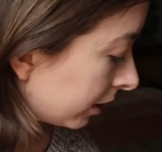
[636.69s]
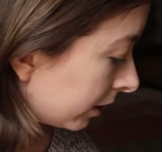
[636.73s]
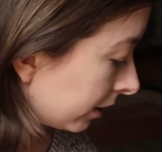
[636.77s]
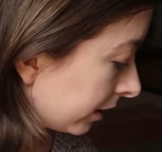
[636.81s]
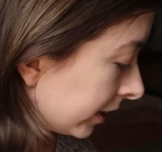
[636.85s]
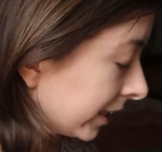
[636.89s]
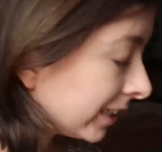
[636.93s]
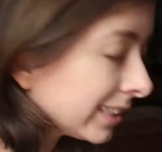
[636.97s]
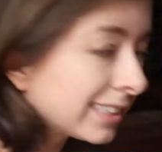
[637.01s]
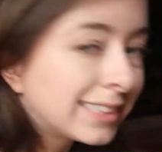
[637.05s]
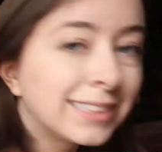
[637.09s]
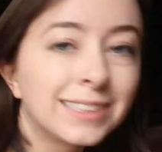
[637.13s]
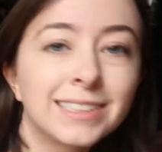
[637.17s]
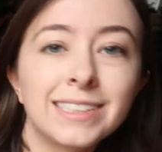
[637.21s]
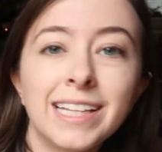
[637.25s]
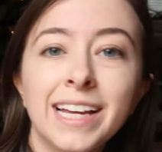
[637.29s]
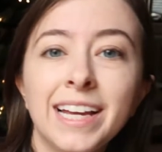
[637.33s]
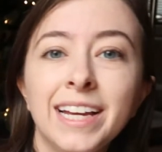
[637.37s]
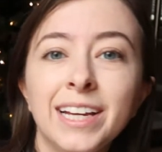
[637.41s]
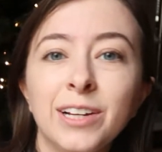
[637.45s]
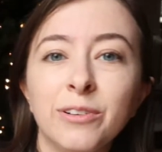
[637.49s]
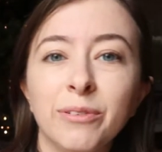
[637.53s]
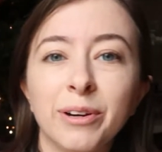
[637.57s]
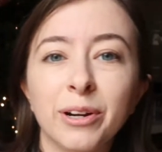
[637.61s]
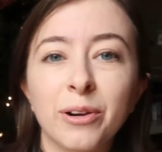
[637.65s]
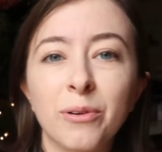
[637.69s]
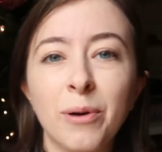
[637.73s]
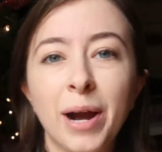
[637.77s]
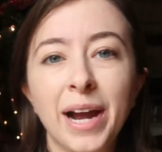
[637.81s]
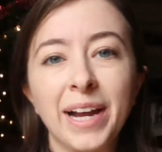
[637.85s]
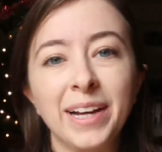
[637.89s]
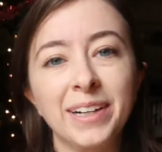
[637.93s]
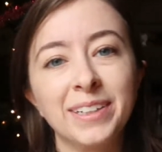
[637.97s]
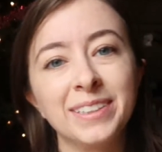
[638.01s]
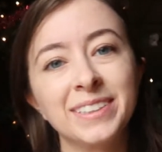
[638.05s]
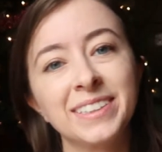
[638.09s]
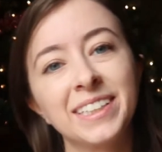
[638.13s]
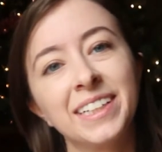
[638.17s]
This
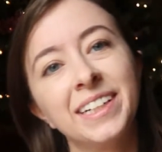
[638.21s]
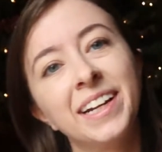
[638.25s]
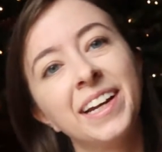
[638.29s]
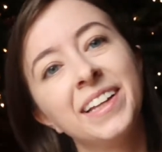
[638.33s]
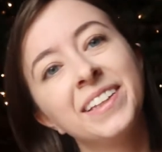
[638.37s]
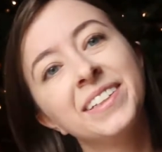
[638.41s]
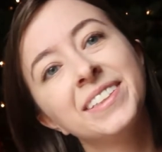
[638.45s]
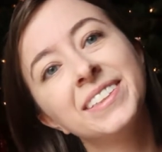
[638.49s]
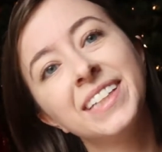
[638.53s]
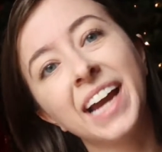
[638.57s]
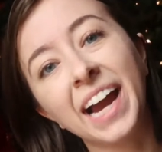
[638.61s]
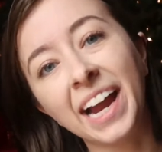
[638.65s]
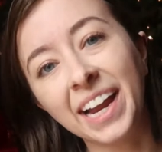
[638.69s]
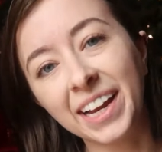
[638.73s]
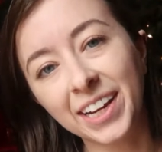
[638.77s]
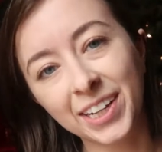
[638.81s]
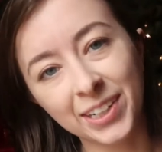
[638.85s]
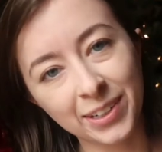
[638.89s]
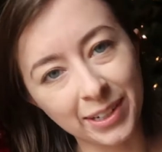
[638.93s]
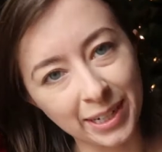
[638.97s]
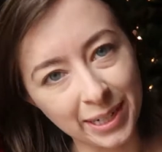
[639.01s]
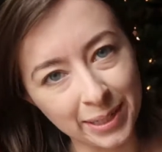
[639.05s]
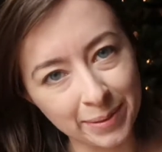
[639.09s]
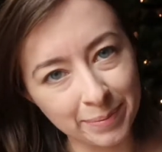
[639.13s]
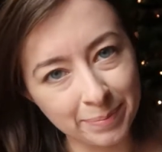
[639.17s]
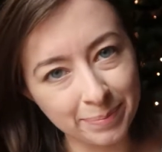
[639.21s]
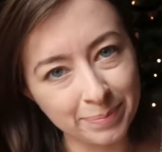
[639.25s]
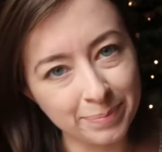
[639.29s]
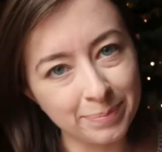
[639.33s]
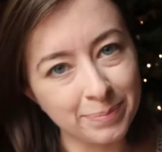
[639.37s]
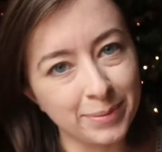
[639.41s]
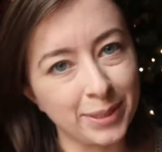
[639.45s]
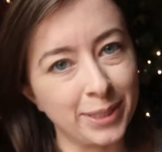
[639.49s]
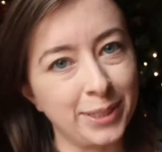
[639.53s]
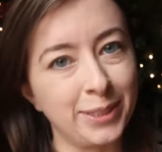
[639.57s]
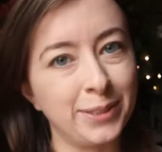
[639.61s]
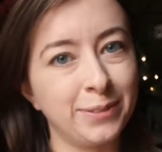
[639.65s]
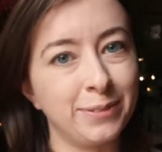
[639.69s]
requires another diagram.
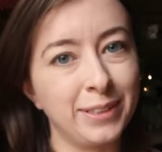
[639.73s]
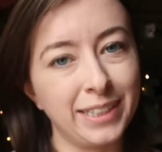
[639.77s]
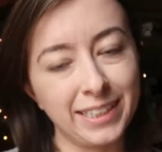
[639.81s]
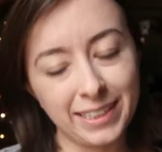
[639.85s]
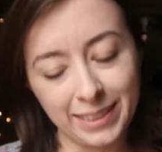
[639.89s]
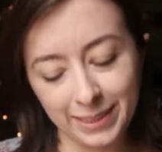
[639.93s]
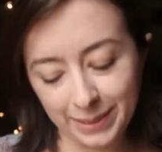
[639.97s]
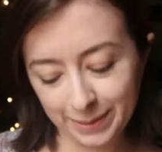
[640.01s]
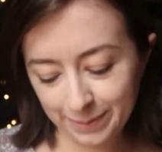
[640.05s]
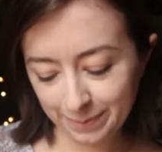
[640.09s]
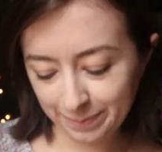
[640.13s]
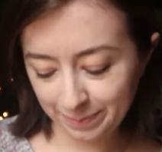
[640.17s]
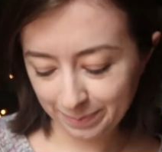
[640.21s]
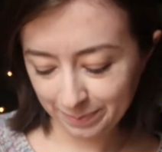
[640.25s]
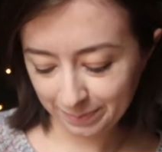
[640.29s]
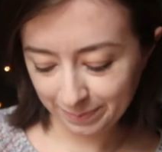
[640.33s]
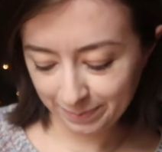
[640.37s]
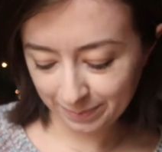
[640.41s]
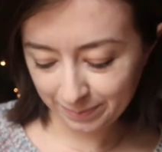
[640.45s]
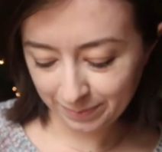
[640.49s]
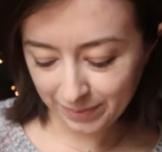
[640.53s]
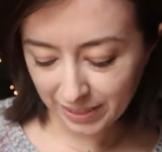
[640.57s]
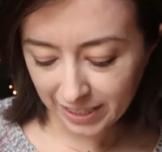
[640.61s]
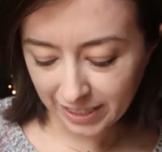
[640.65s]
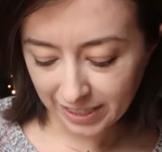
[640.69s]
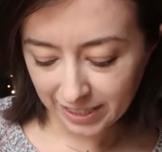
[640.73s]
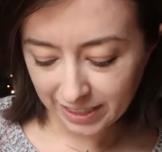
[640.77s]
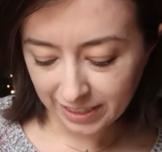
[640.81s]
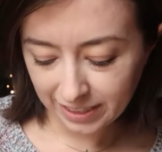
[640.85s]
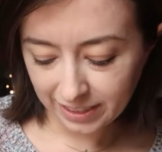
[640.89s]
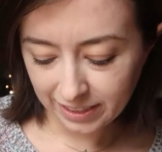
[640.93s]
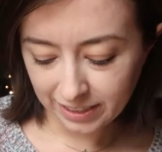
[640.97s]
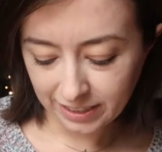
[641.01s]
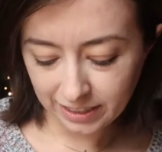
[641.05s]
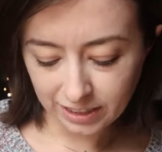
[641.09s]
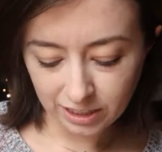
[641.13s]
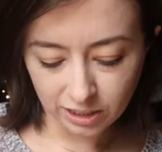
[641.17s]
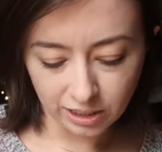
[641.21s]
Are you ready?
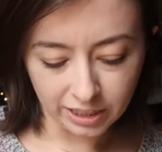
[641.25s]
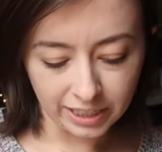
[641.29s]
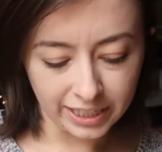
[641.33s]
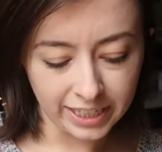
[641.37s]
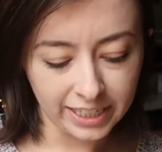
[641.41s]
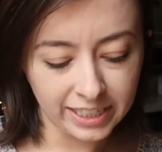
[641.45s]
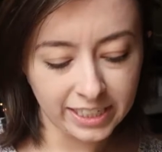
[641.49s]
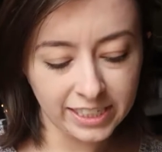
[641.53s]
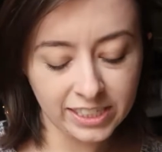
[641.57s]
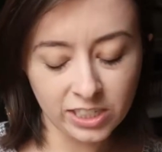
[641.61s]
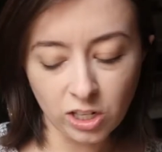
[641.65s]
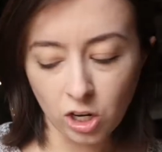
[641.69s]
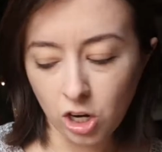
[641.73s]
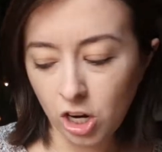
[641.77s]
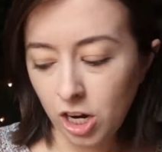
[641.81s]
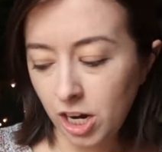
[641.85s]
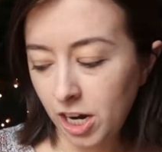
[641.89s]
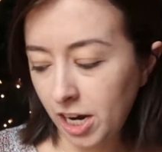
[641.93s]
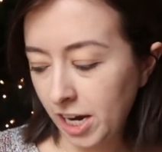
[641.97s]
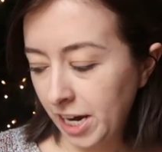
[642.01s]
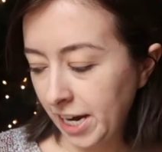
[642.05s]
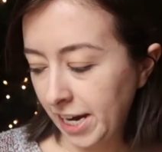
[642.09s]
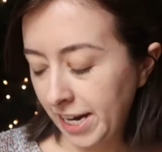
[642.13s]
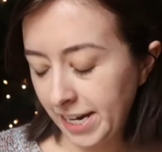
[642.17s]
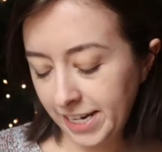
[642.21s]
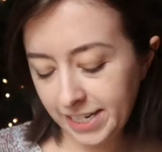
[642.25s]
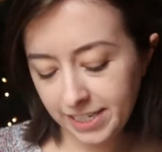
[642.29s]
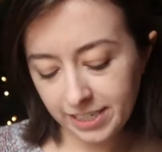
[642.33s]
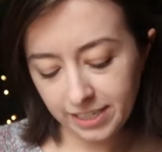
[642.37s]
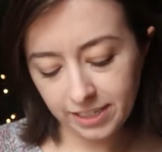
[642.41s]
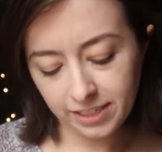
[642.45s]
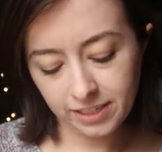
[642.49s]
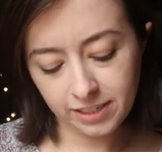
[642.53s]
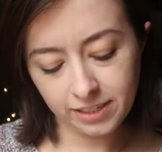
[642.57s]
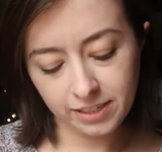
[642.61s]
It is on